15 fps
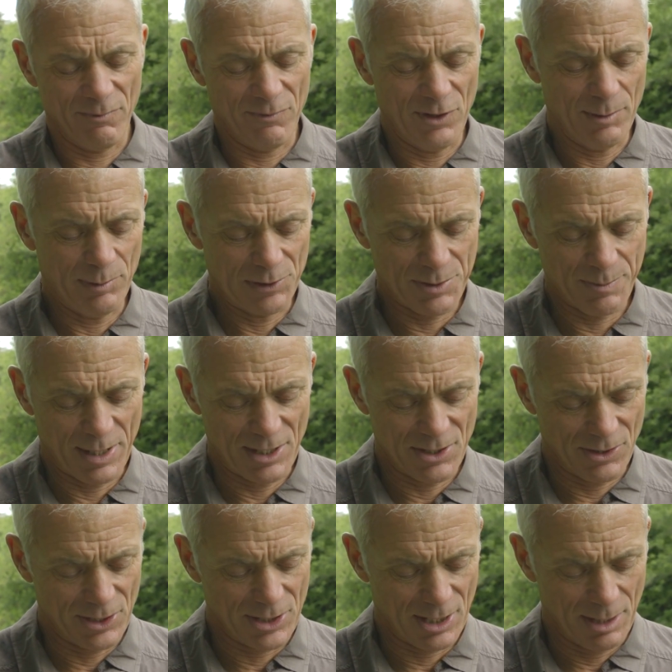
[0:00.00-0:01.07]
verbal
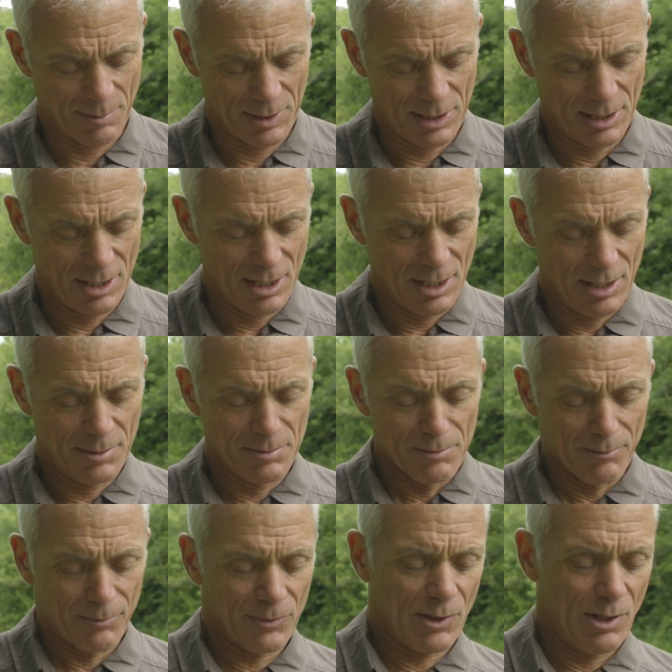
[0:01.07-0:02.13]
space at the time.
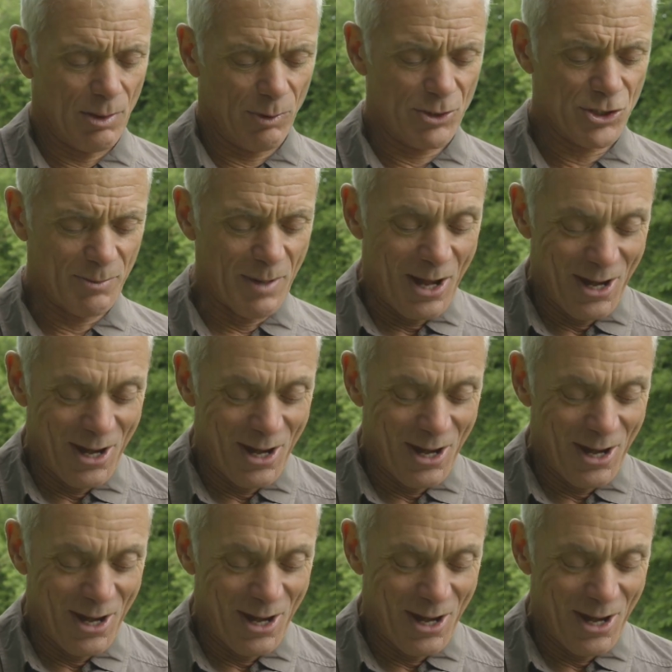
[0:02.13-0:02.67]
What's your